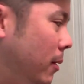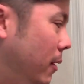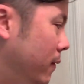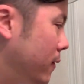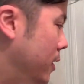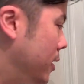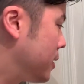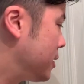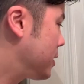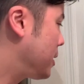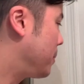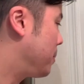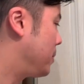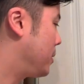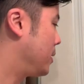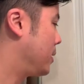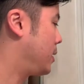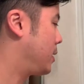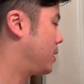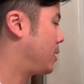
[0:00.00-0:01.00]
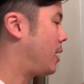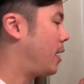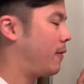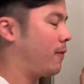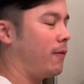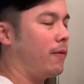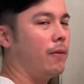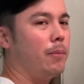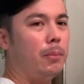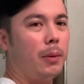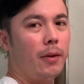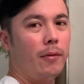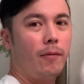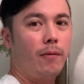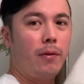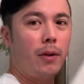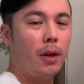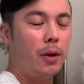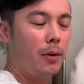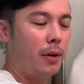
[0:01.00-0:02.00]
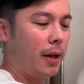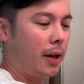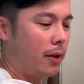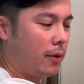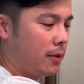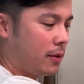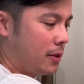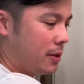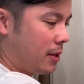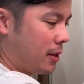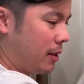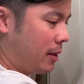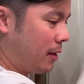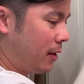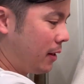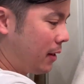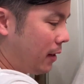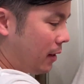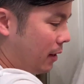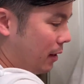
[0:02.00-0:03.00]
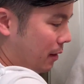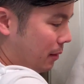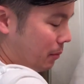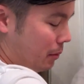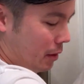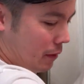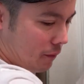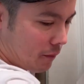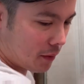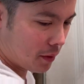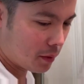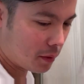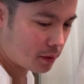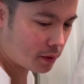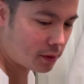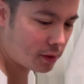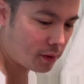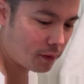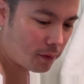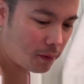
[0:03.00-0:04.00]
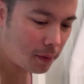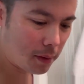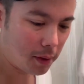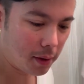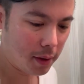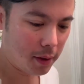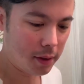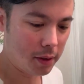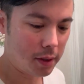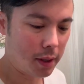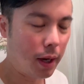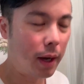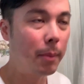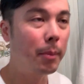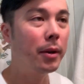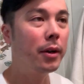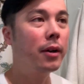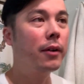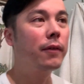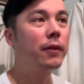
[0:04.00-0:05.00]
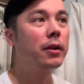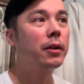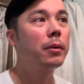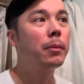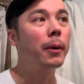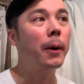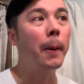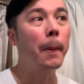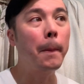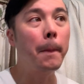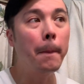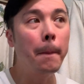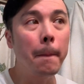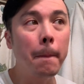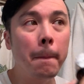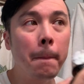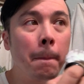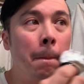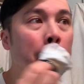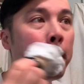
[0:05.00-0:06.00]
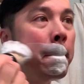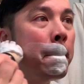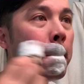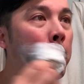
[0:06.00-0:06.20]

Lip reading: I've done something like that. Been flown out to meet folks for a job interview, but it